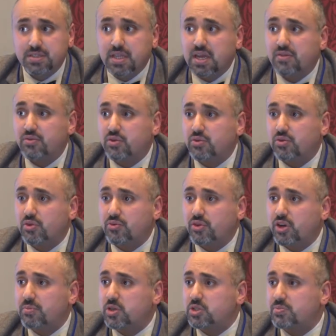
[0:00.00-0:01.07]
They have they're
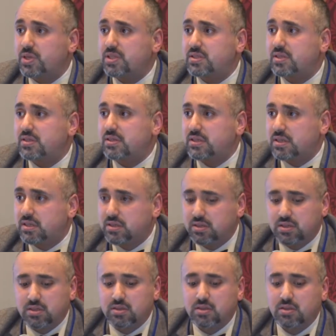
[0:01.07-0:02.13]
very much based on
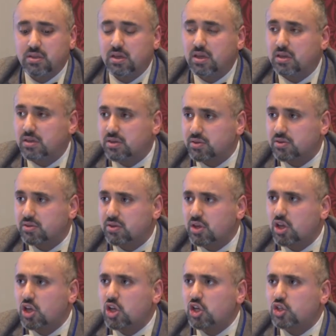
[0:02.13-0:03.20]
dignity and guilt.
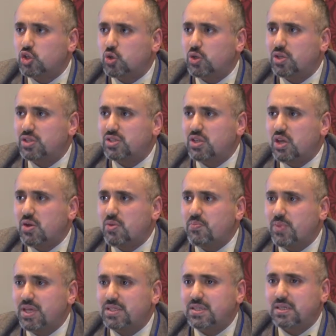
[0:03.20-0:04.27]
So it's
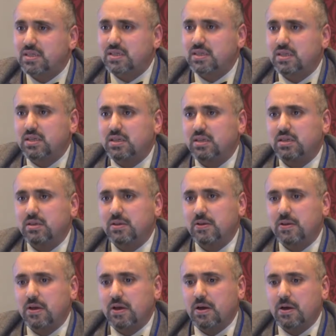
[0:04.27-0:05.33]
basically
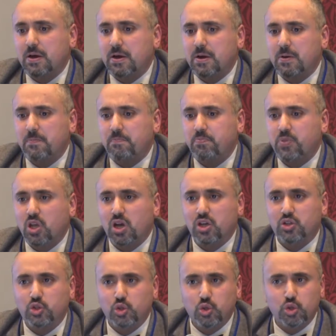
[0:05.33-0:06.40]

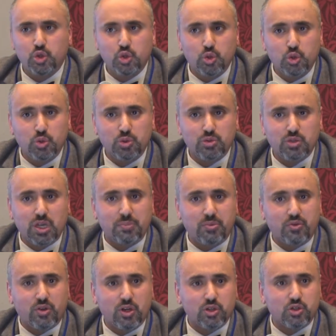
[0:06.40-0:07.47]
a do-you type
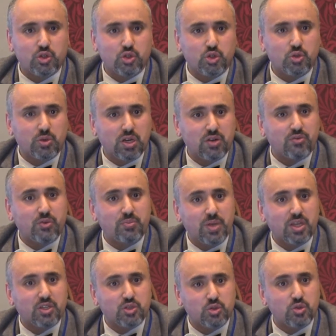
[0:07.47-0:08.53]
of culture. Do whatever
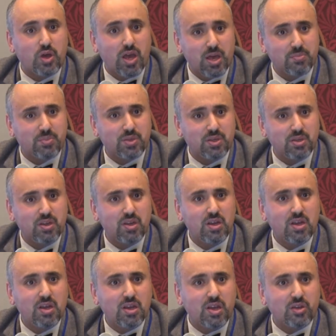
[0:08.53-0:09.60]
makes you happy,
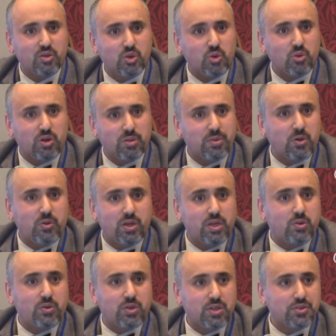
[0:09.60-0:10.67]
and don't worry about what
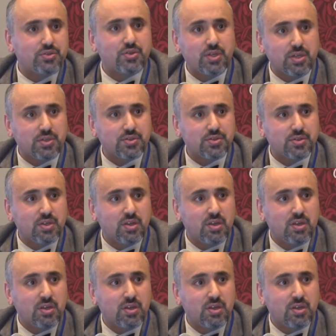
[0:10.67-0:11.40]
anyone else thinks.